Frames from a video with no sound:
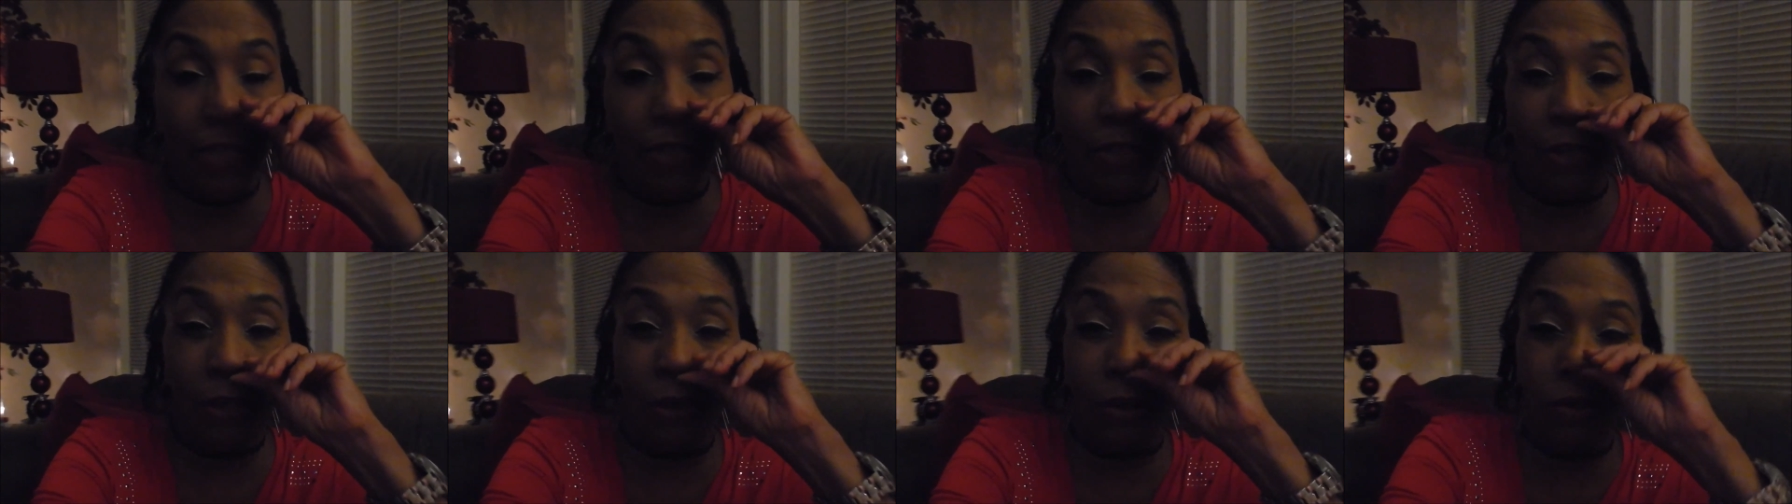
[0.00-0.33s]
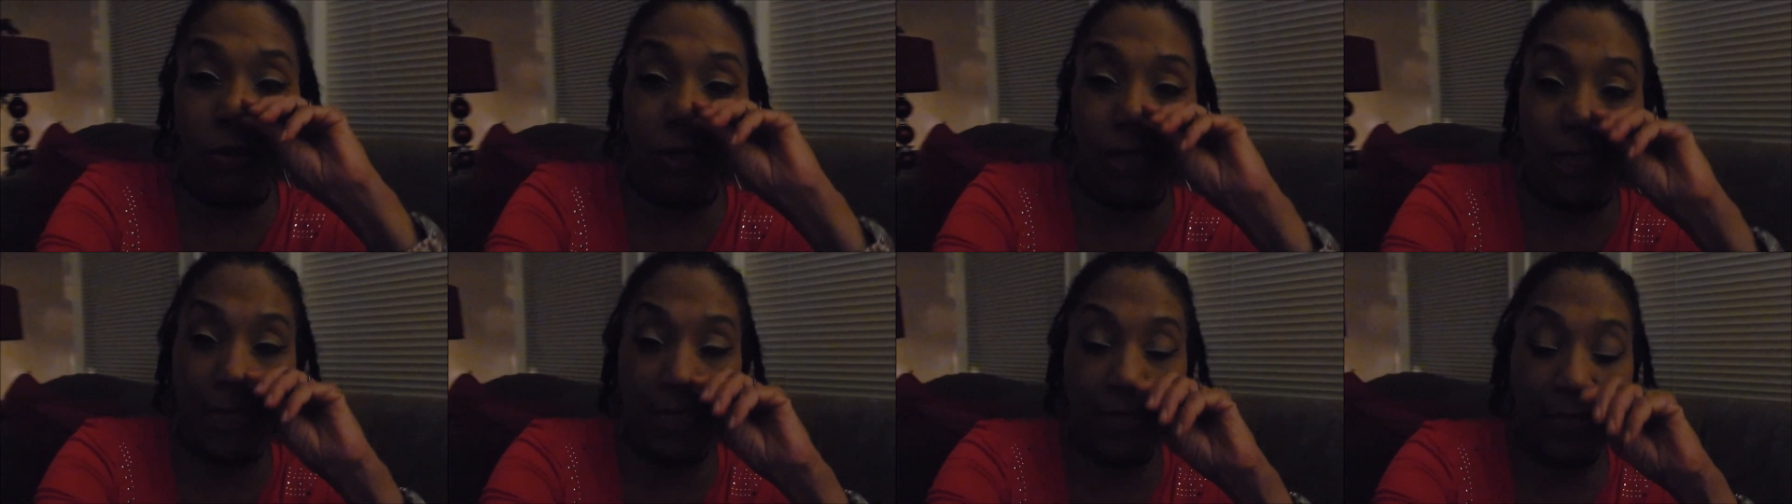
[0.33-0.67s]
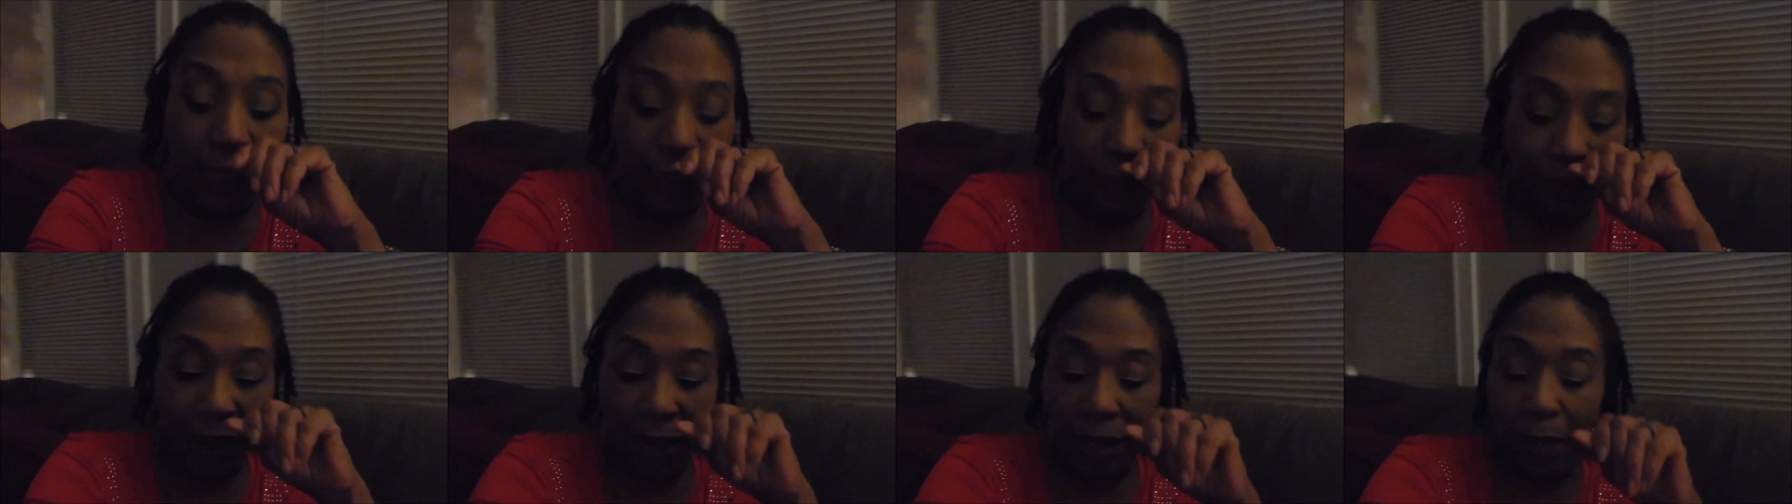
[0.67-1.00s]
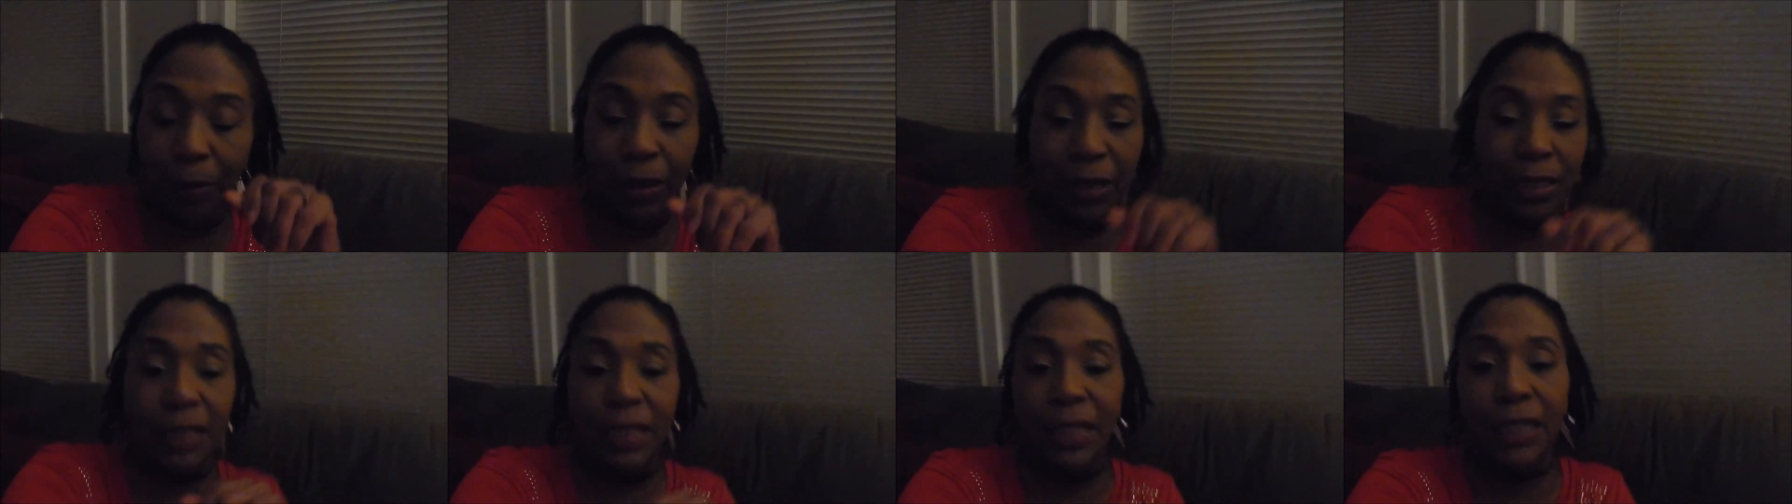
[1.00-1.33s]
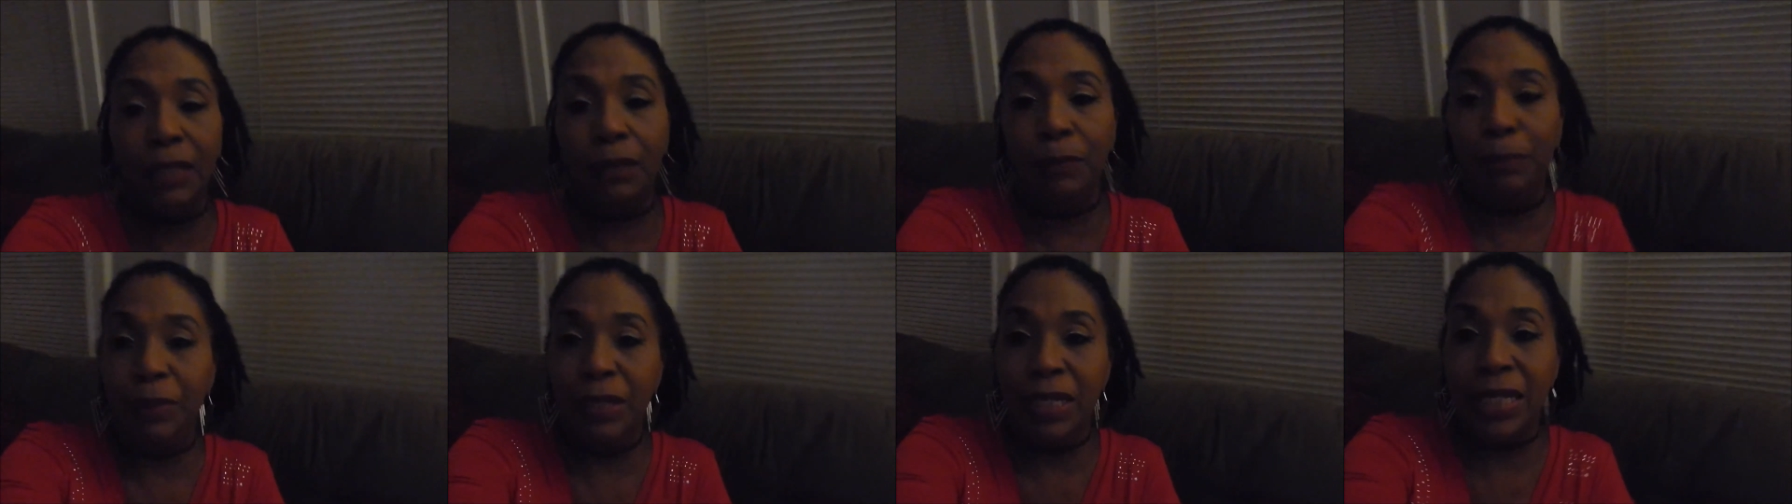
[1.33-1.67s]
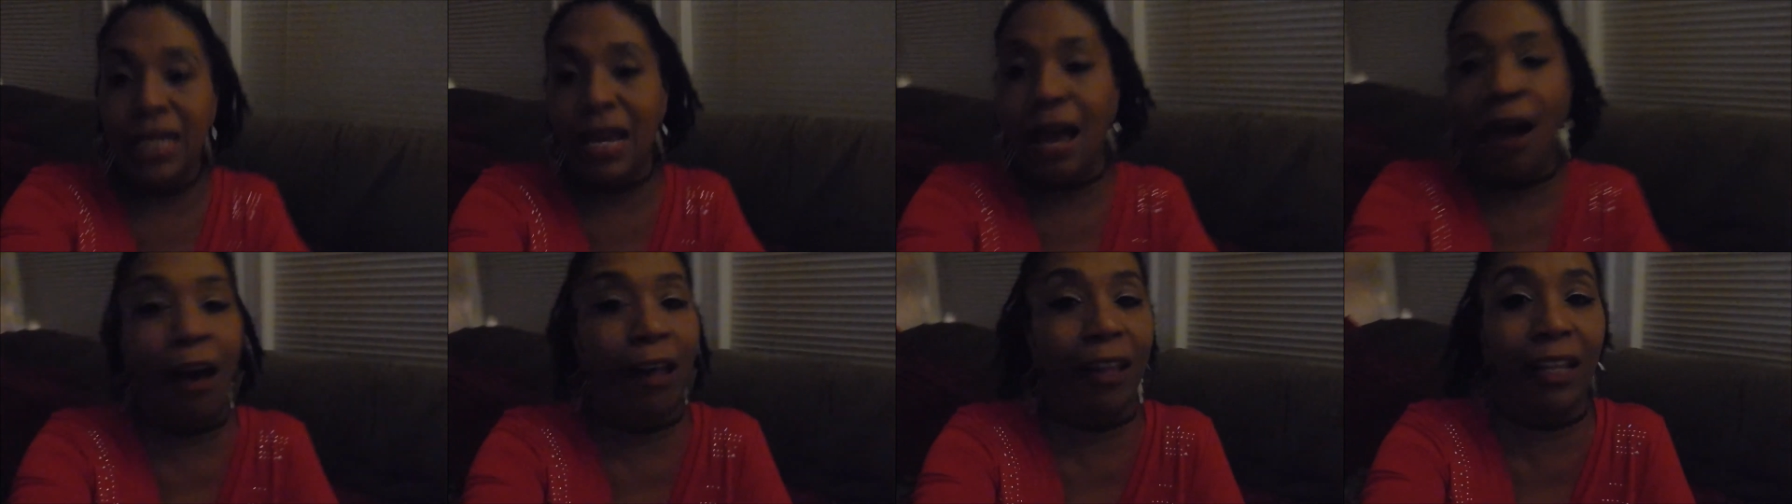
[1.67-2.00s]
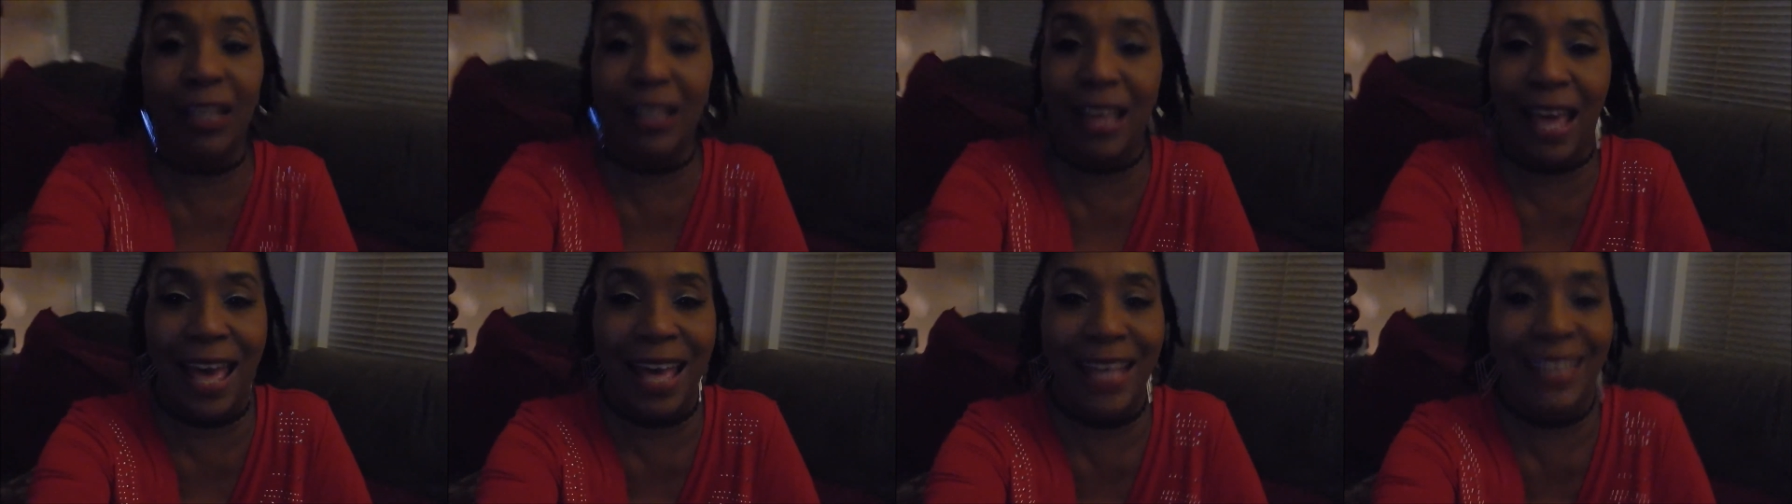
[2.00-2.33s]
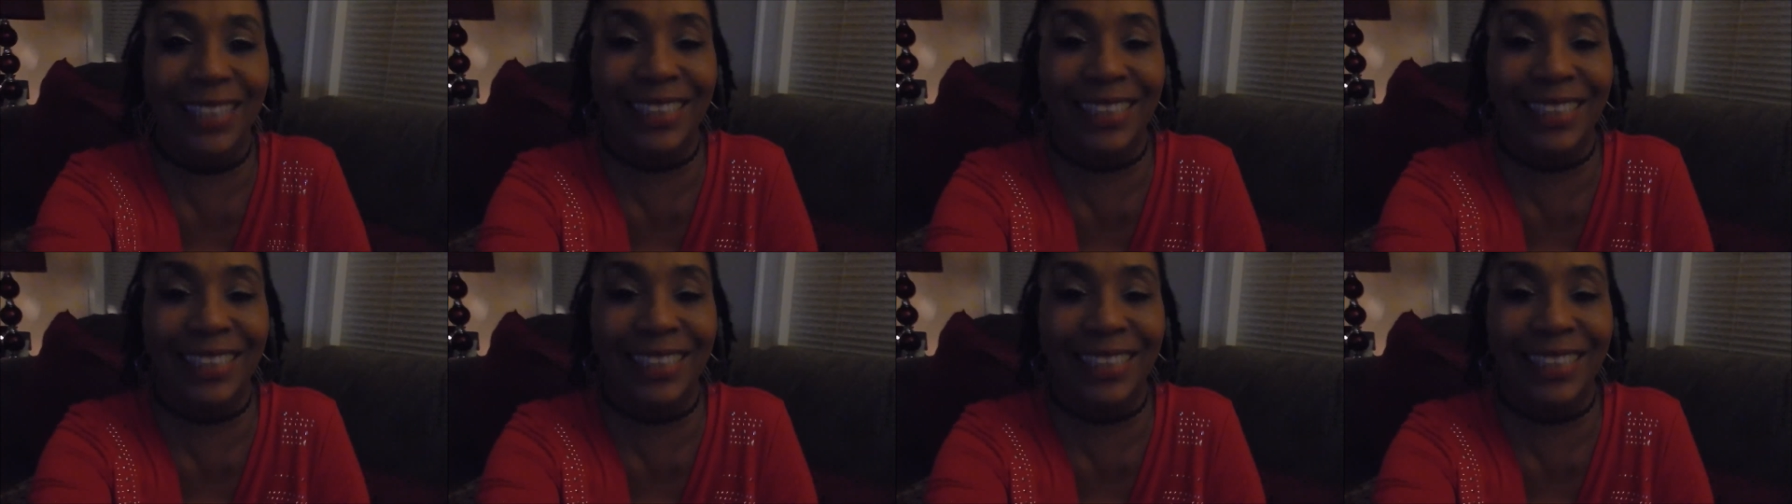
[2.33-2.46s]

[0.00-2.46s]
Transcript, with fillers: you know, D, vitamin D, B, all of that.